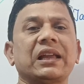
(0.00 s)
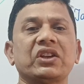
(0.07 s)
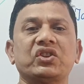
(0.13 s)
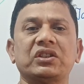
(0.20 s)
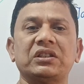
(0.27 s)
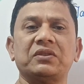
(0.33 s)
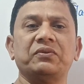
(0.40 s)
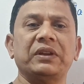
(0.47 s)

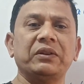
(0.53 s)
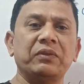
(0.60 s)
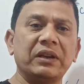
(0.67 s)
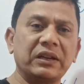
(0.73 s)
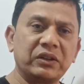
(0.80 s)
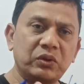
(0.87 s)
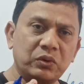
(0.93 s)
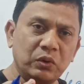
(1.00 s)
Cassius's wing
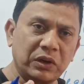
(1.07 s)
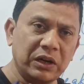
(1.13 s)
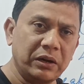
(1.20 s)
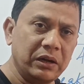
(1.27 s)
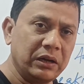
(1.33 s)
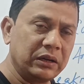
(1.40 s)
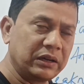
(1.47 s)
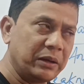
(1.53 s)
were to
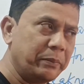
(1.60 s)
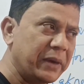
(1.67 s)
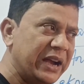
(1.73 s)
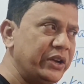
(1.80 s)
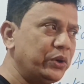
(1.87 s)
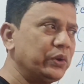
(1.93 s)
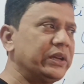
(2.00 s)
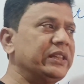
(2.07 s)

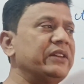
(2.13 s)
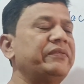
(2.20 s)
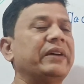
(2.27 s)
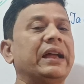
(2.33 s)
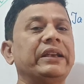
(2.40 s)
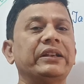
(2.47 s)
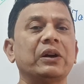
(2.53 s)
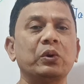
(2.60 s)
combine together and
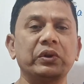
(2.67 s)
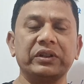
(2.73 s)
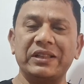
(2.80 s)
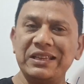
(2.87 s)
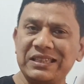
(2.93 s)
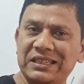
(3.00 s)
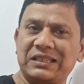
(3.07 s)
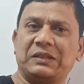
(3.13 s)
fight out
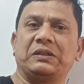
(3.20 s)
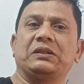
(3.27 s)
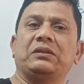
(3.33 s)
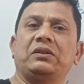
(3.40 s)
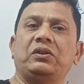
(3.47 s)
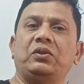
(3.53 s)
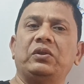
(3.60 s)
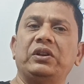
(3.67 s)
this
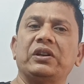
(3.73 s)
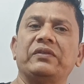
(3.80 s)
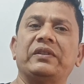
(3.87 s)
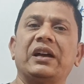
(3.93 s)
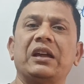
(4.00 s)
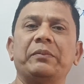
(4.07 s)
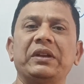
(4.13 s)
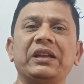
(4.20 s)
unit
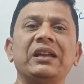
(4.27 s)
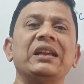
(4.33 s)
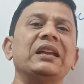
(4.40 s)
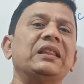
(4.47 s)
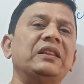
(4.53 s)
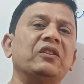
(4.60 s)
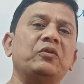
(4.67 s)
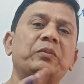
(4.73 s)
of the army,
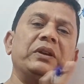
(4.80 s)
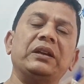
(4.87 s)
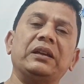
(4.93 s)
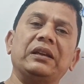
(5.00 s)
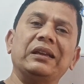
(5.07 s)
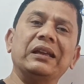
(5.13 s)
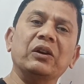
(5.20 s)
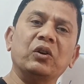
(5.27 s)
they would
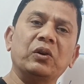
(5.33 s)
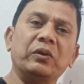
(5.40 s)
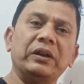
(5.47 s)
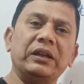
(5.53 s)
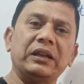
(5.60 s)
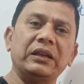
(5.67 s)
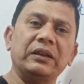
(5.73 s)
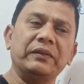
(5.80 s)
be
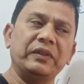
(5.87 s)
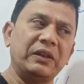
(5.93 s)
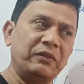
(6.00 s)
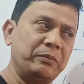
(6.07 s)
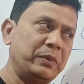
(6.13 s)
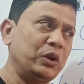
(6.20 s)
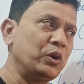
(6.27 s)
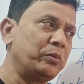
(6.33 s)

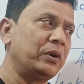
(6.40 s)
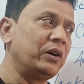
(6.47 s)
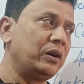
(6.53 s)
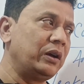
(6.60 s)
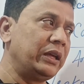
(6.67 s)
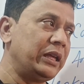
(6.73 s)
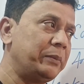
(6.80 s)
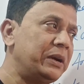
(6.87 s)

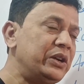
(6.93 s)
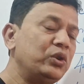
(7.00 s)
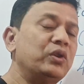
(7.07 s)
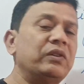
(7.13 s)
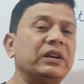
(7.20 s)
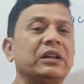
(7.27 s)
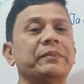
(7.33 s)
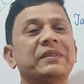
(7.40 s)
able to
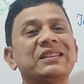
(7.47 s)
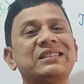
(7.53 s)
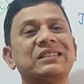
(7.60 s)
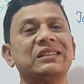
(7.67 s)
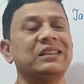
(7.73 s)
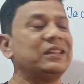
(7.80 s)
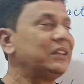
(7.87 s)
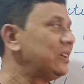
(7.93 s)
overcome
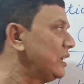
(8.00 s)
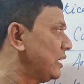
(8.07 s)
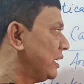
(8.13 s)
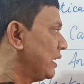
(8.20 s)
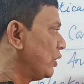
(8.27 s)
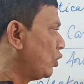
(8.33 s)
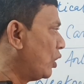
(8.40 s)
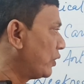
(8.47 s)
this
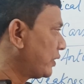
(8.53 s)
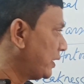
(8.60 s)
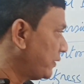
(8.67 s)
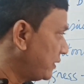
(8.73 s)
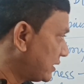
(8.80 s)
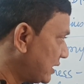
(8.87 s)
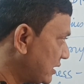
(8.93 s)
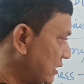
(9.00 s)

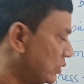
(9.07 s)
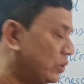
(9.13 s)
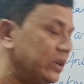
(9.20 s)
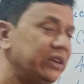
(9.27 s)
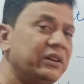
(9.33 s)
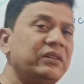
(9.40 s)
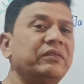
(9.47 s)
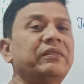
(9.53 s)
Octavius's
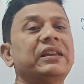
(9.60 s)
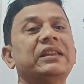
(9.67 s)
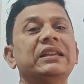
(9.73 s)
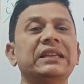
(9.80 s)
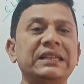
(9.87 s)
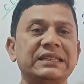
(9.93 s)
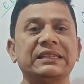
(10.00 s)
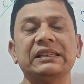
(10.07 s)
unit
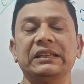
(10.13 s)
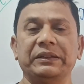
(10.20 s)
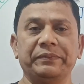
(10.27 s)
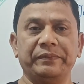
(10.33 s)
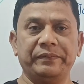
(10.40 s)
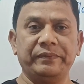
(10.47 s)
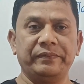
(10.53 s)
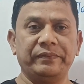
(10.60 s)
very easily.